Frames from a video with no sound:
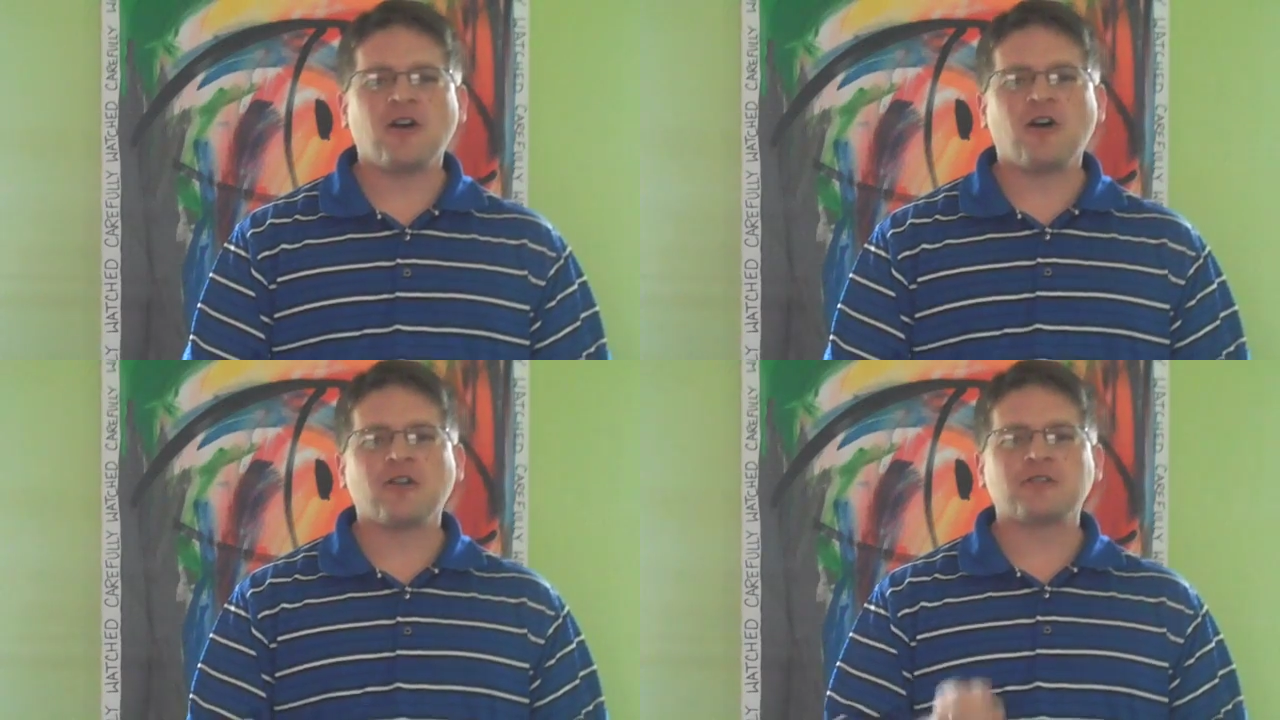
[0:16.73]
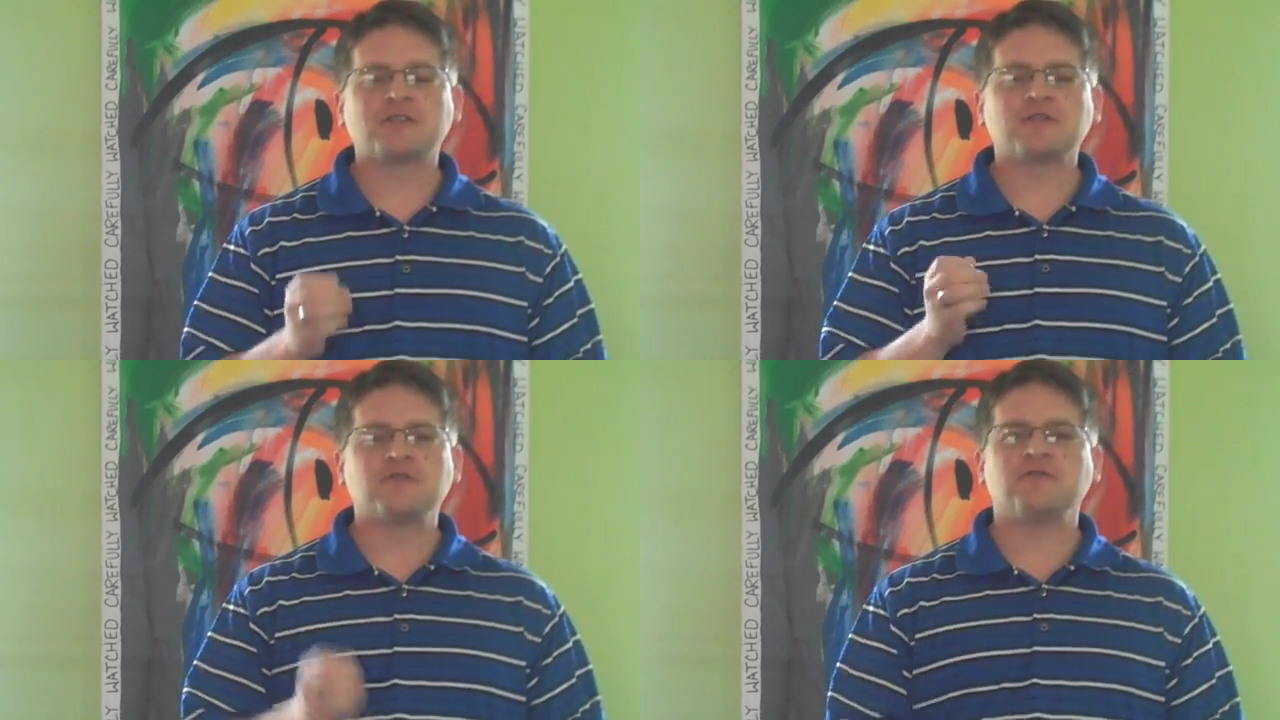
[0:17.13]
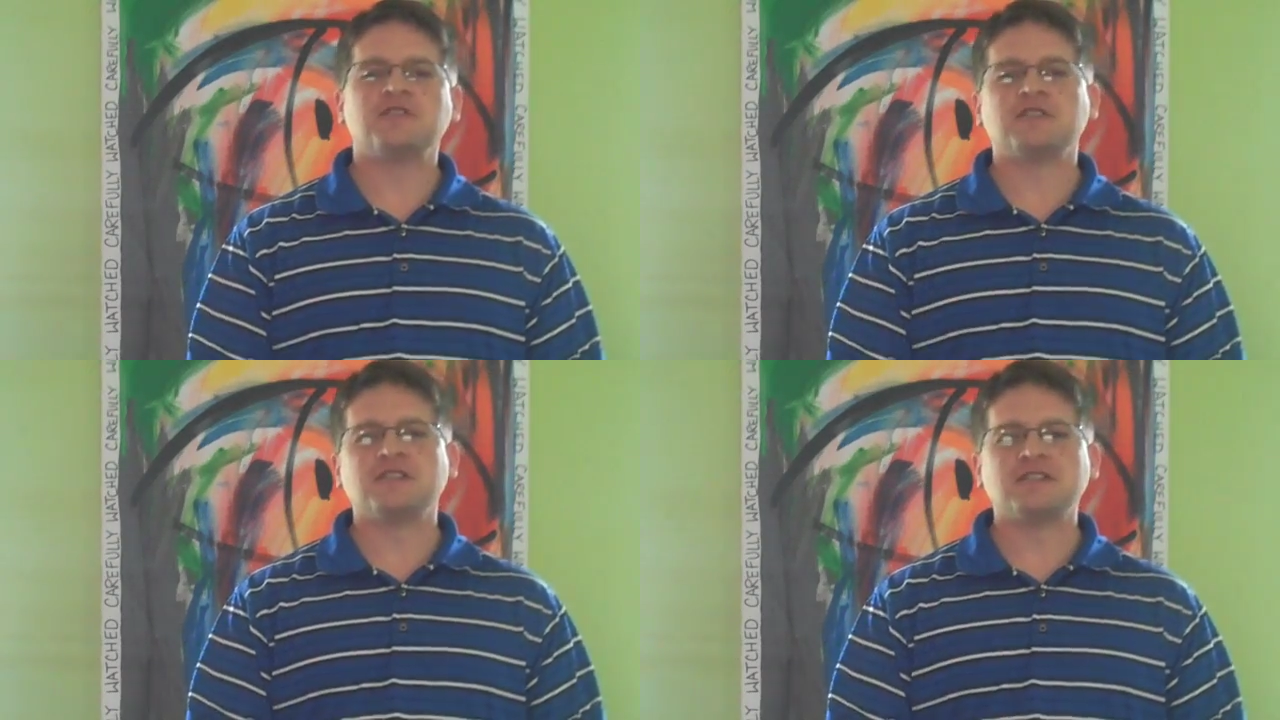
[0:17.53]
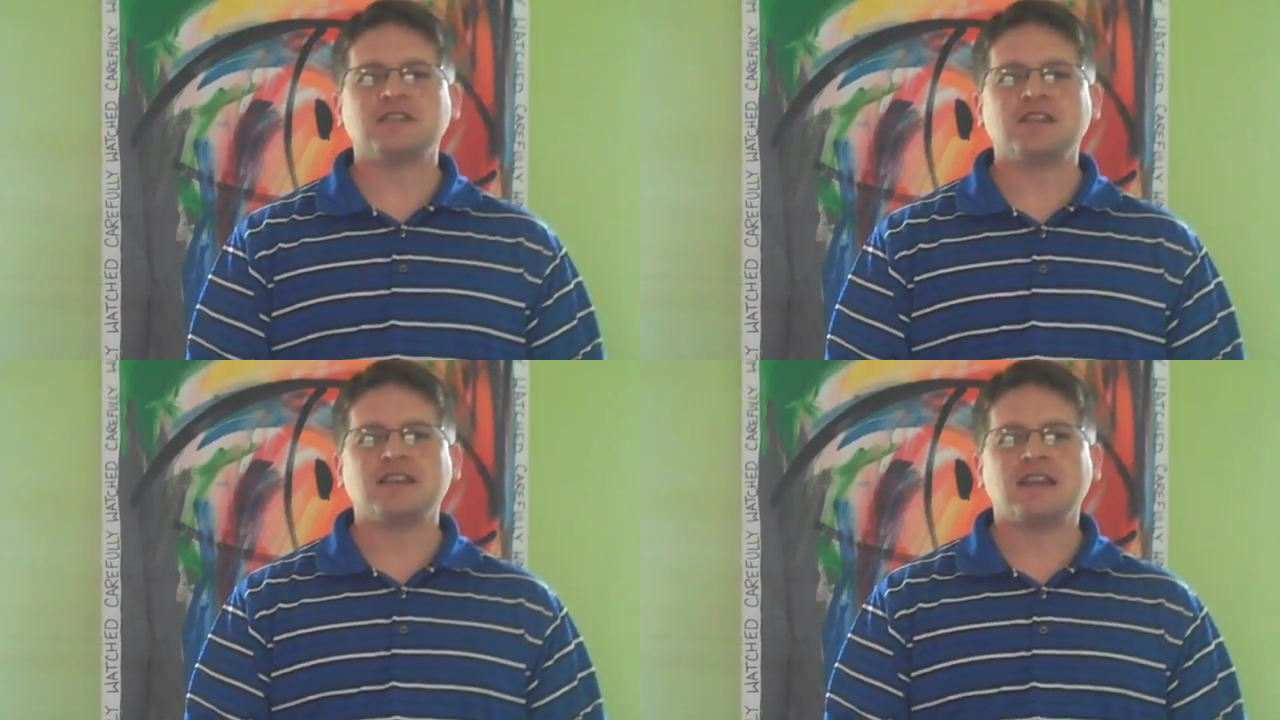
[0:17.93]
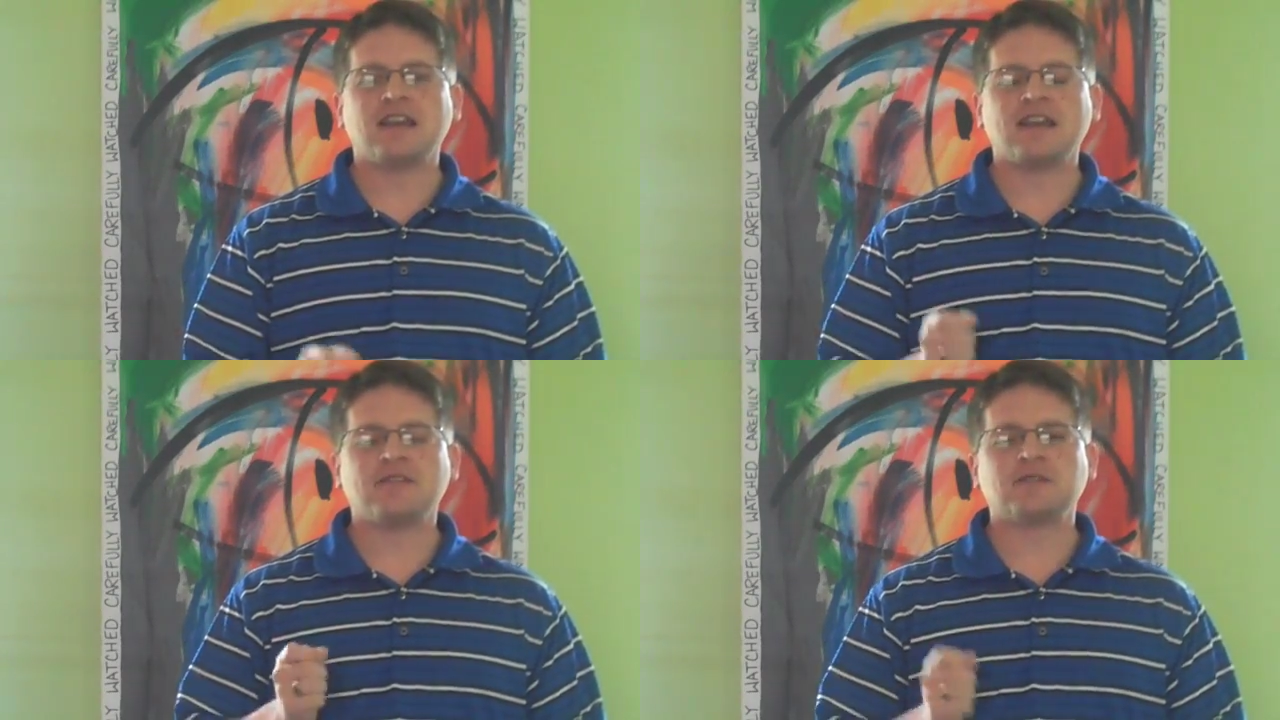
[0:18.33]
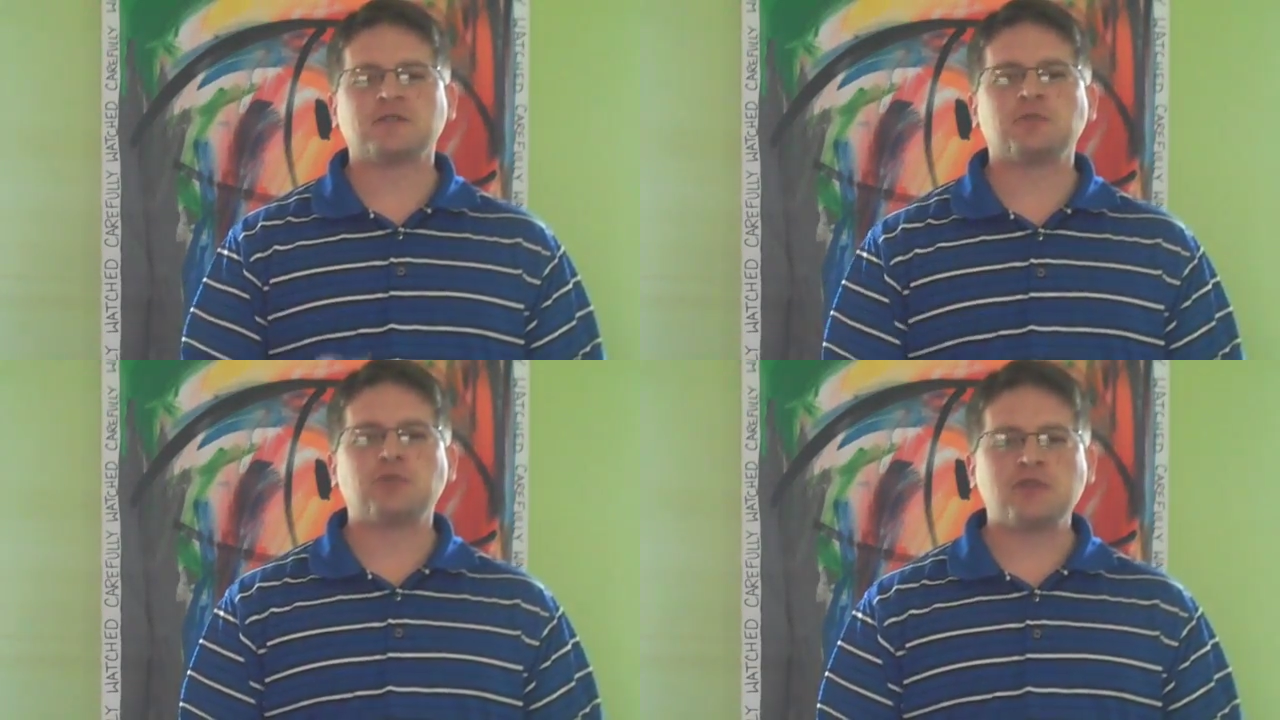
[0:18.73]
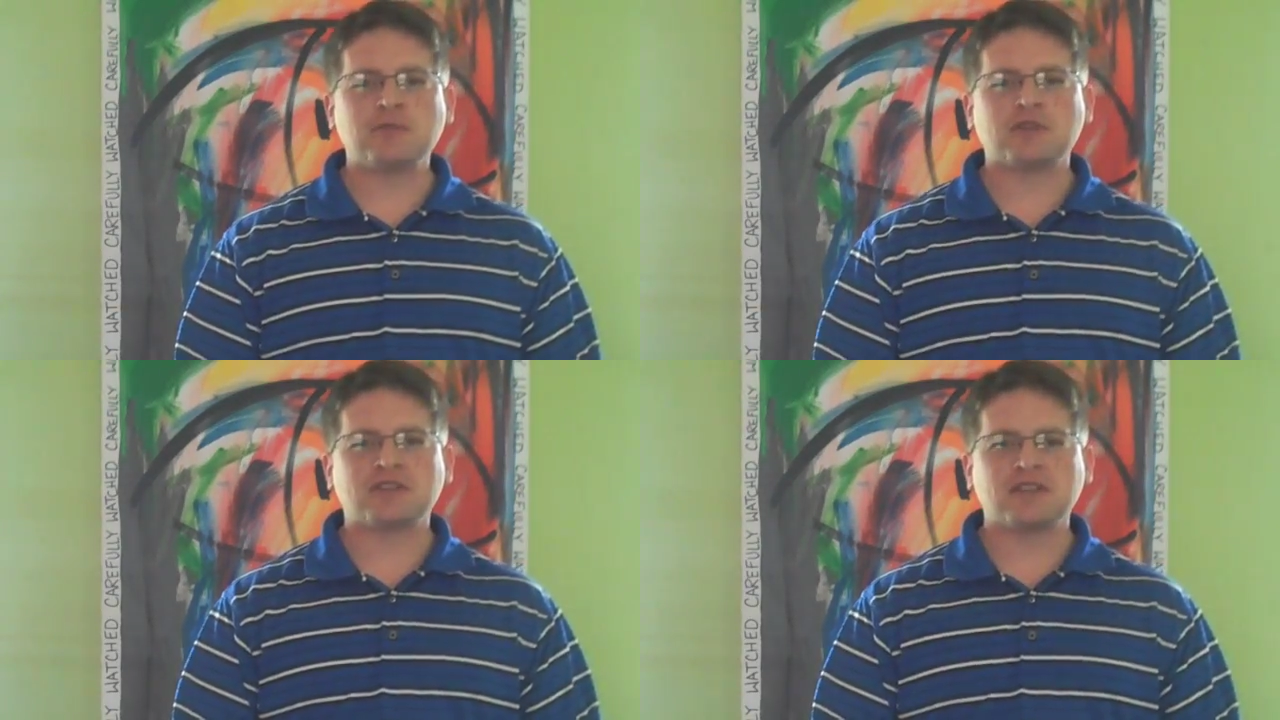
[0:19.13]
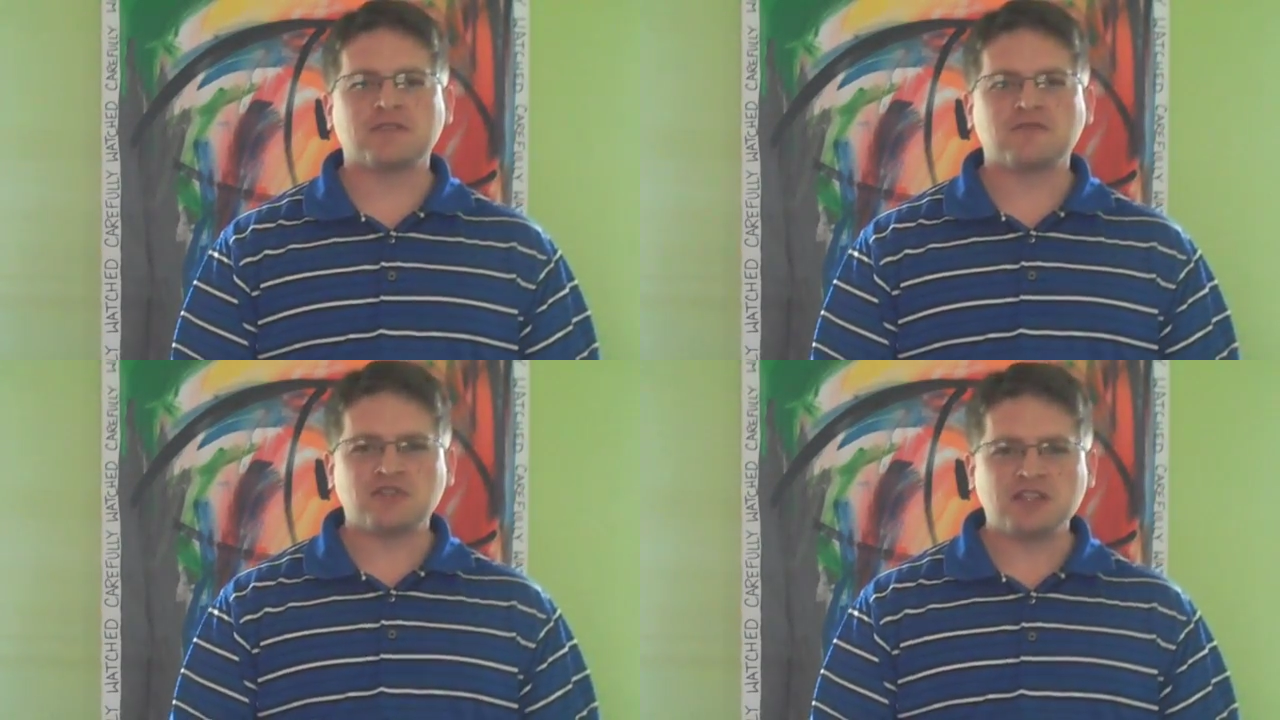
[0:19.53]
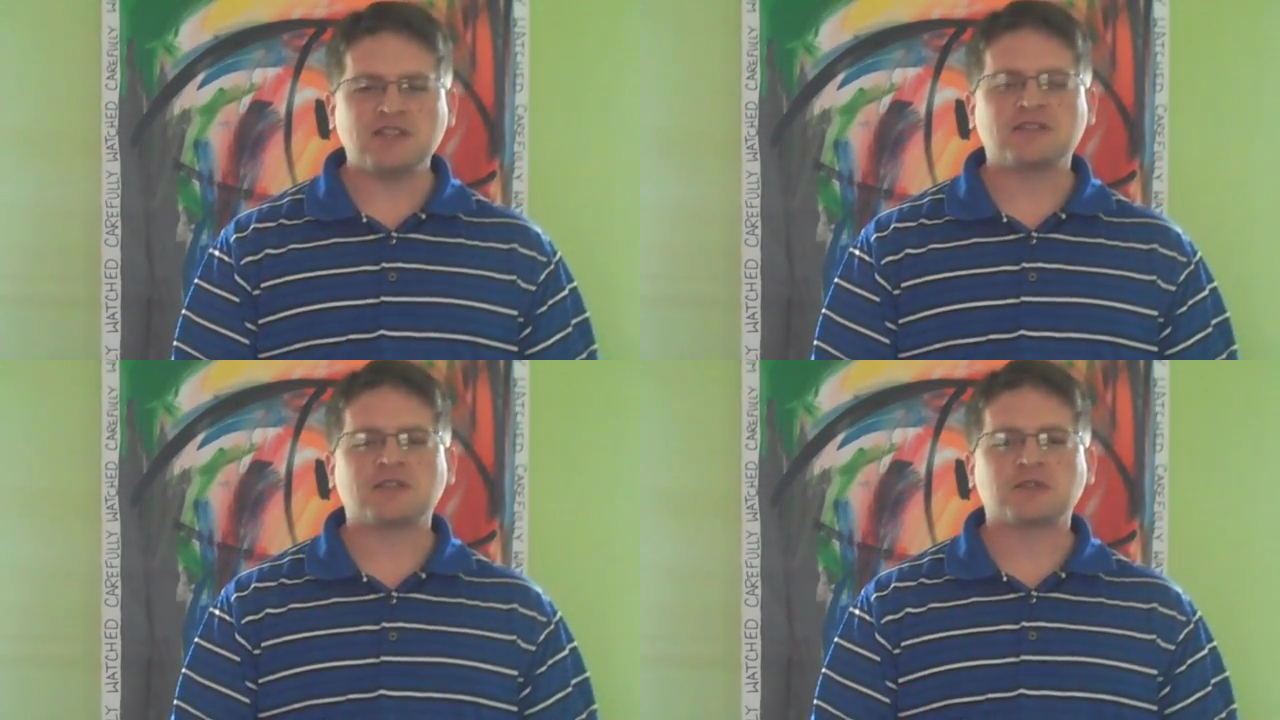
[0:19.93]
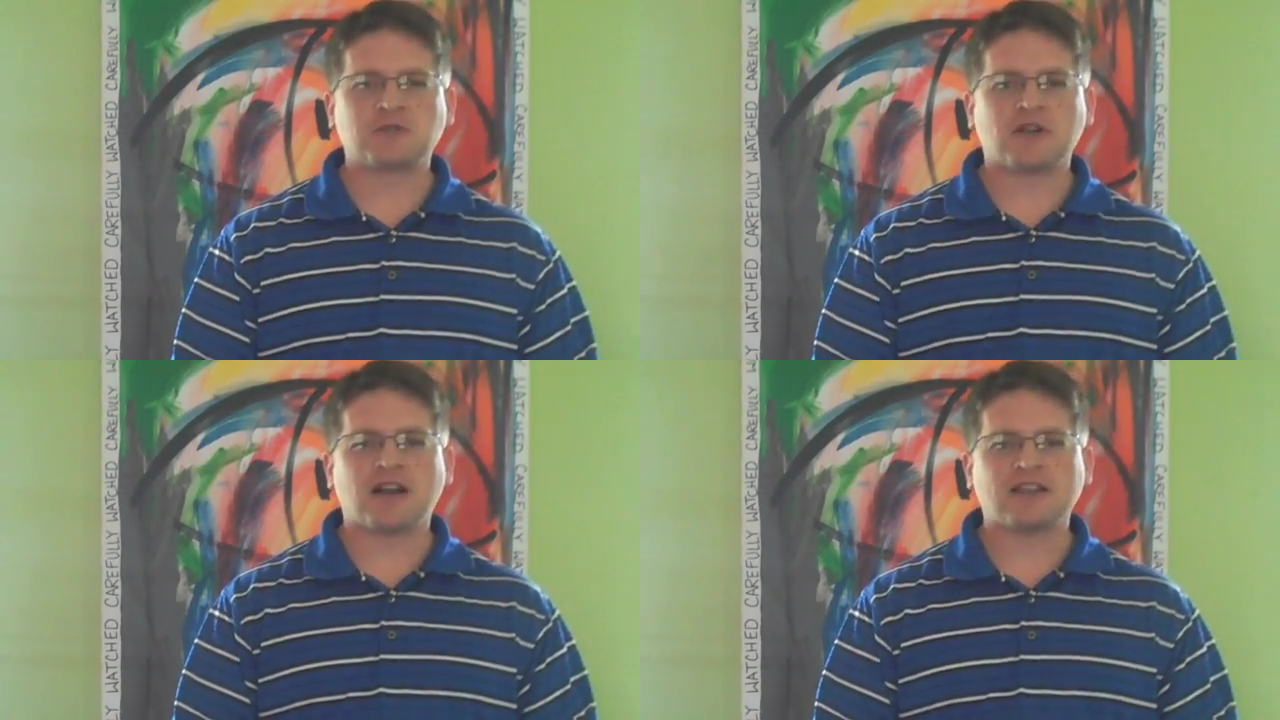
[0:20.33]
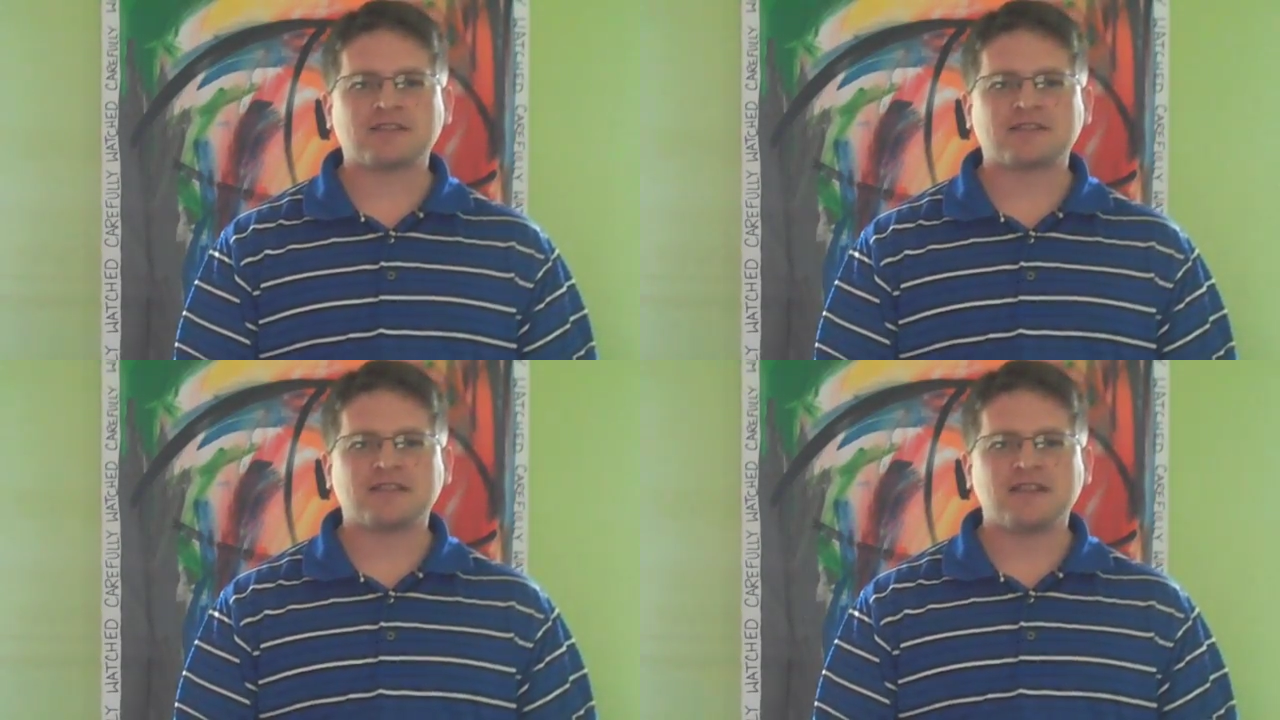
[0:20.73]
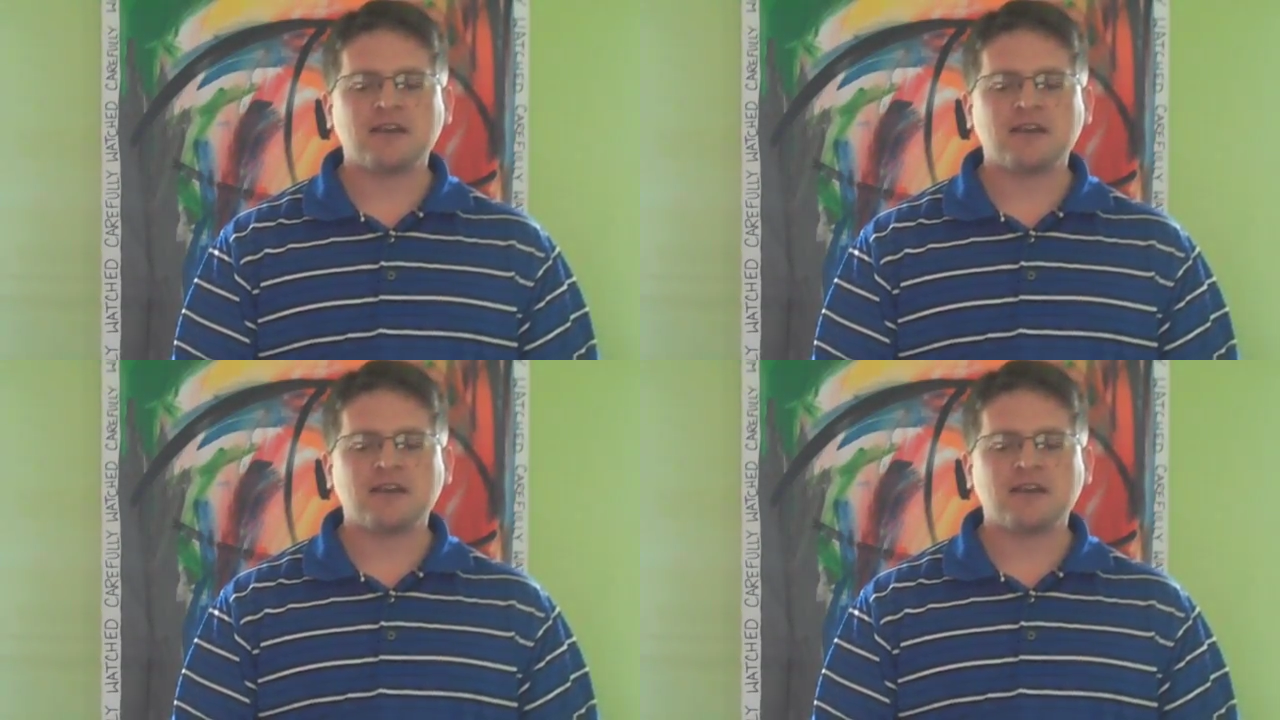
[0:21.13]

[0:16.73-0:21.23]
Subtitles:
on the sufficiency and the supremacy of Jesus Christ.